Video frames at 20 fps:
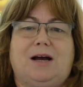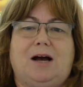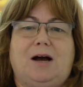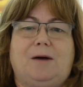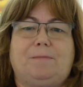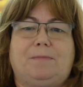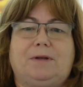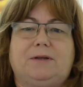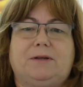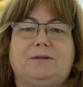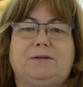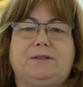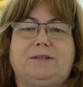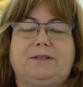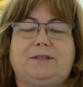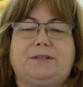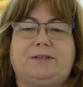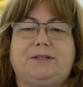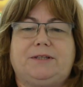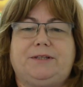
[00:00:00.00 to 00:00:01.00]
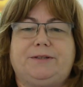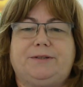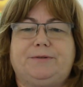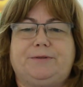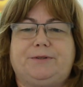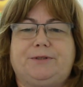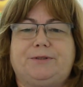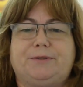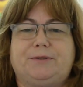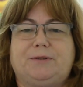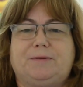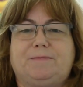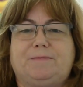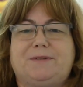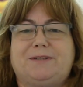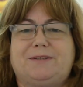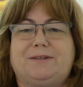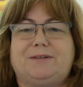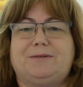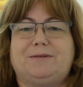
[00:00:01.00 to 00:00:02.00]
uploaded it to YouTube.
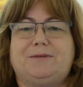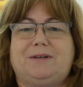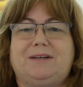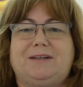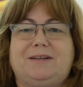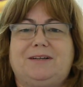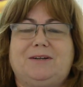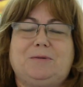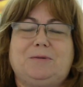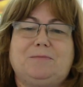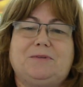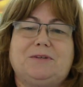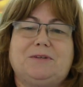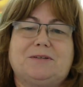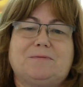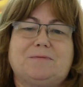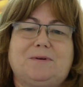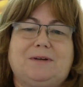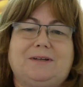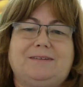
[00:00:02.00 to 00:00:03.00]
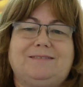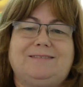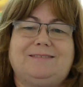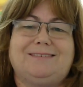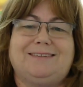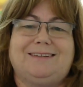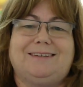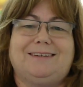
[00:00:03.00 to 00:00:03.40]
So I hope this one